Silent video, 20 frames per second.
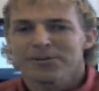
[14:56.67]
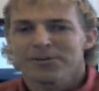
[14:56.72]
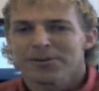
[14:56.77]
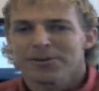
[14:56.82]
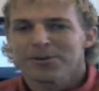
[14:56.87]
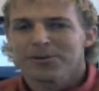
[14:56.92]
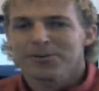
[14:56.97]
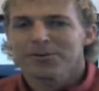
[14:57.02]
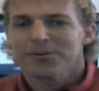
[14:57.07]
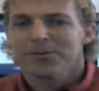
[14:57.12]

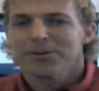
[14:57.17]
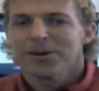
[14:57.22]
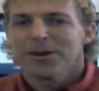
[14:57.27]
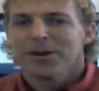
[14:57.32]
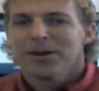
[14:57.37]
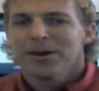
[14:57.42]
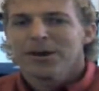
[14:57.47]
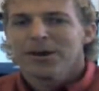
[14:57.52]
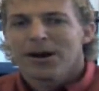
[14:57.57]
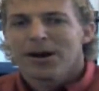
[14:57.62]
to
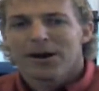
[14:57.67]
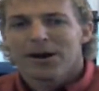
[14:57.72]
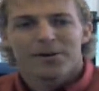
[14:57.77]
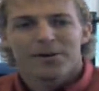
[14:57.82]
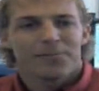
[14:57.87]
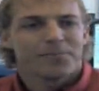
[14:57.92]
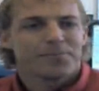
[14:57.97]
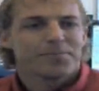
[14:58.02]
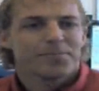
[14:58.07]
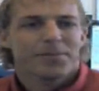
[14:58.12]

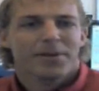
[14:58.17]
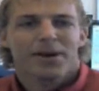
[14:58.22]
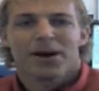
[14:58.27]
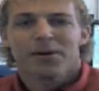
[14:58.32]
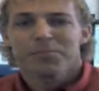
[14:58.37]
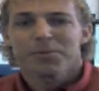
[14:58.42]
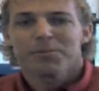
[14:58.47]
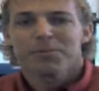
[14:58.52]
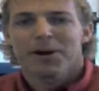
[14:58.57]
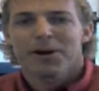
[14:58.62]

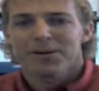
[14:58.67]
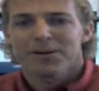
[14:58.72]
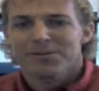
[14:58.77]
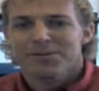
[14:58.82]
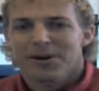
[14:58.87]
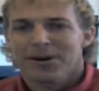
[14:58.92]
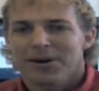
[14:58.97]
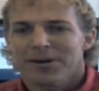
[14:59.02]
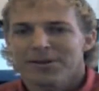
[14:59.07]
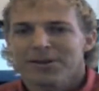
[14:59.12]
compromise
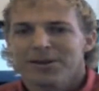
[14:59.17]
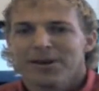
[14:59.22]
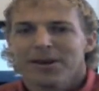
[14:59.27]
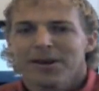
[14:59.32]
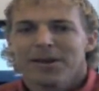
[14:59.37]
on.